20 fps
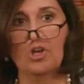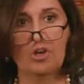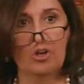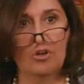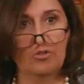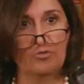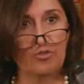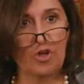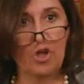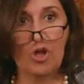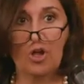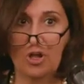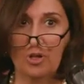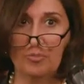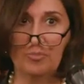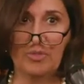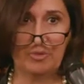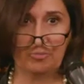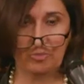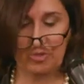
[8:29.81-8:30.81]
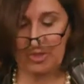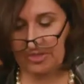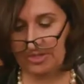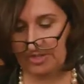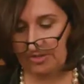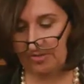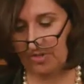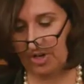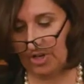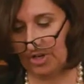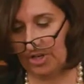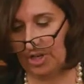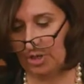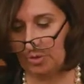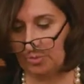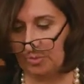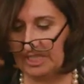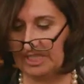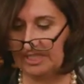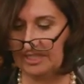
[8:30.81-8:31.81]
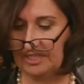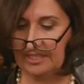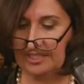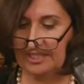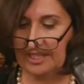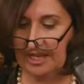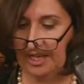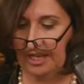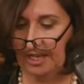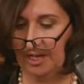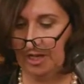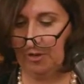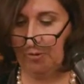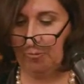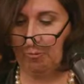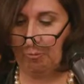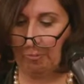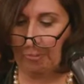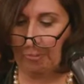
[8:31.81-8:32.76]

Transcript: of all members of our human society.